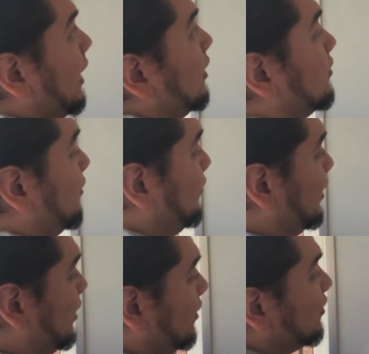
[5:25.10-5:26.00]
case of
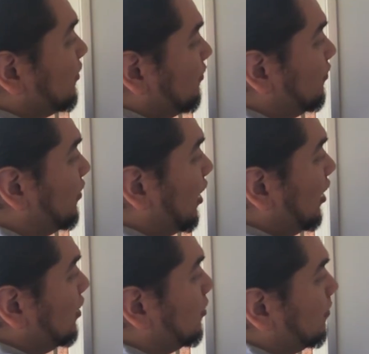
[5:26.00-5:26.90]
this,
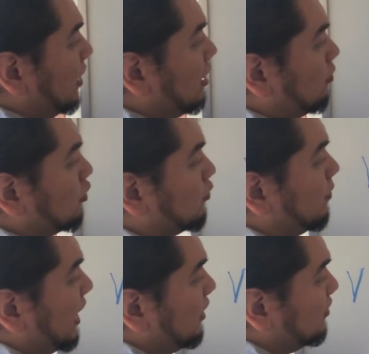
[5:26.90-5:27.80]
volume equals
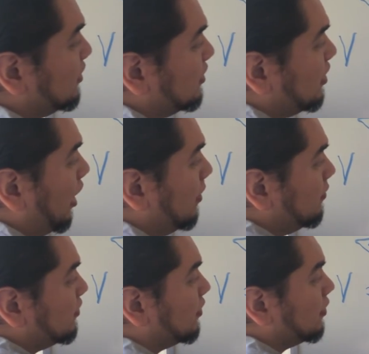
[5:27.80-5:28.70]
base
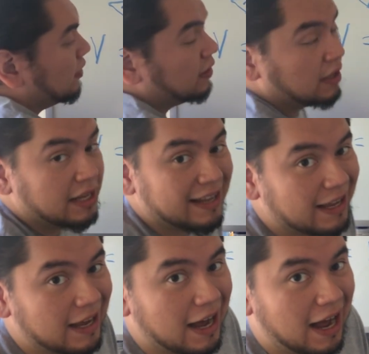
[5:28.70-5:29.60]
times
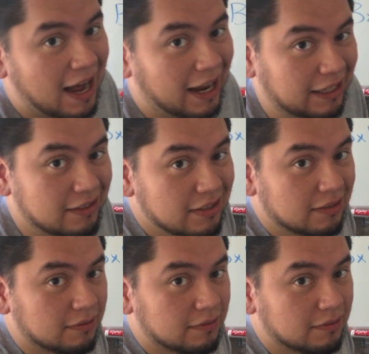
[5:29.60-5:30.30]
height.